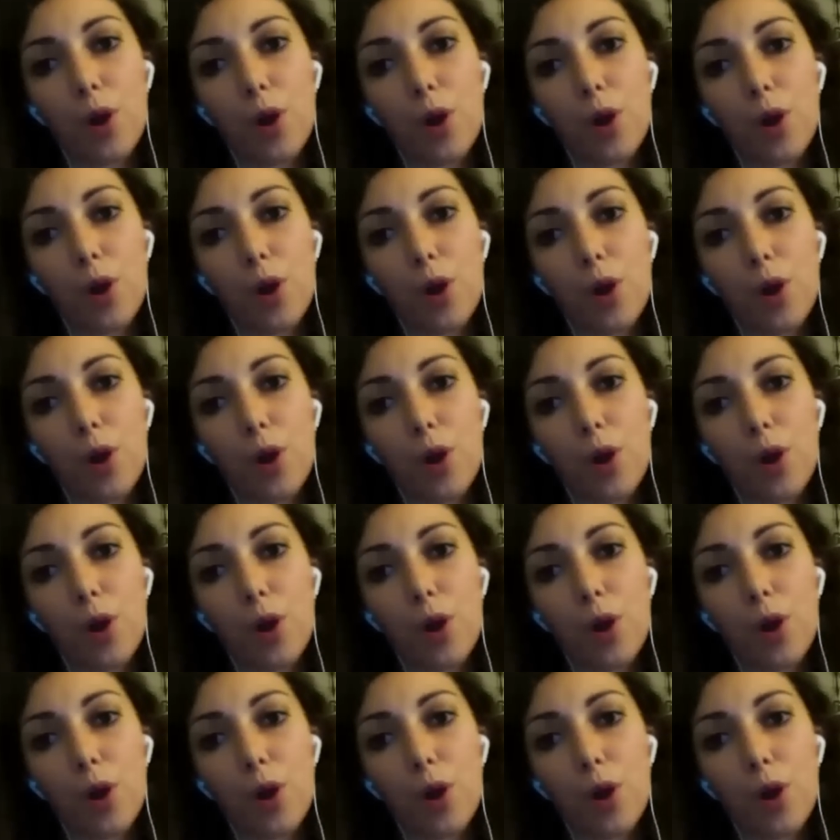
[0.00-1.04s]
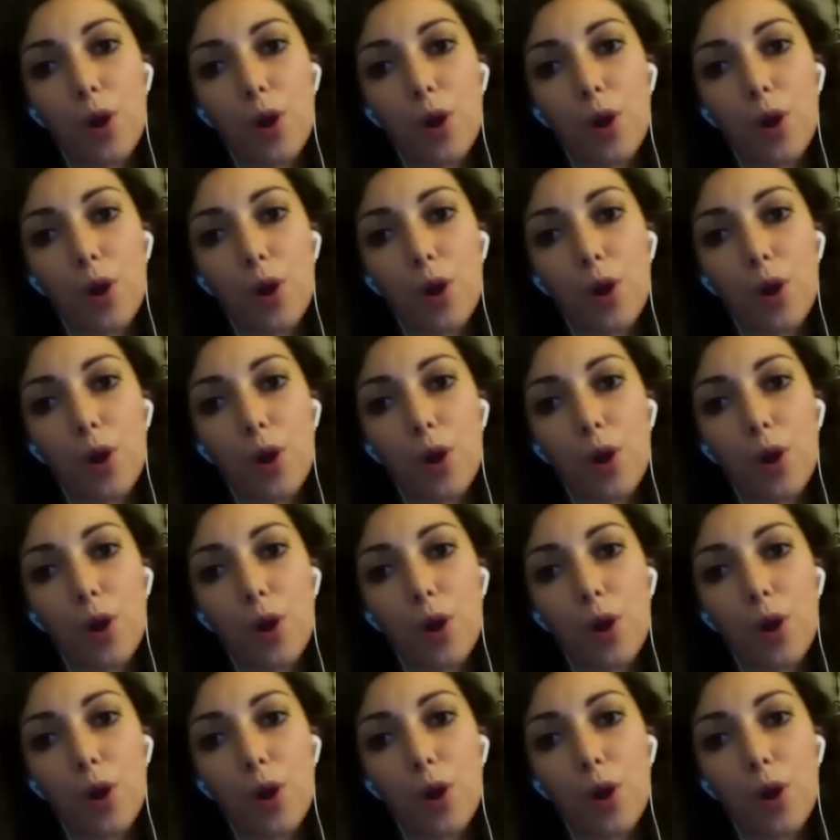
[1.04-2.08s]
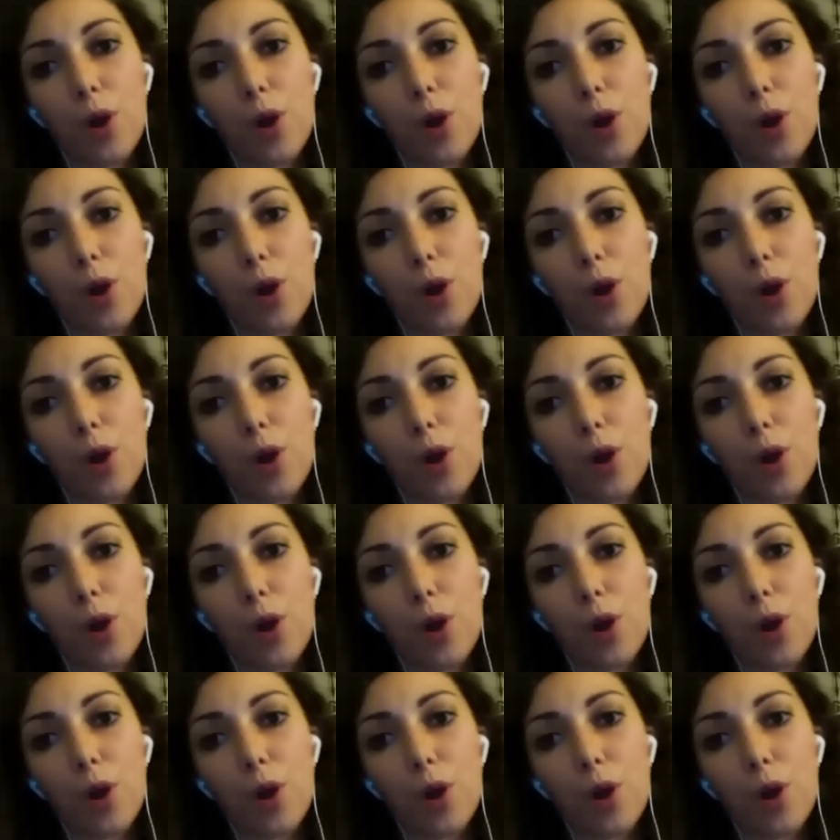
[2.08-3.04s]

in Maggie Chen's apartment, and Sarah comes in with the gun,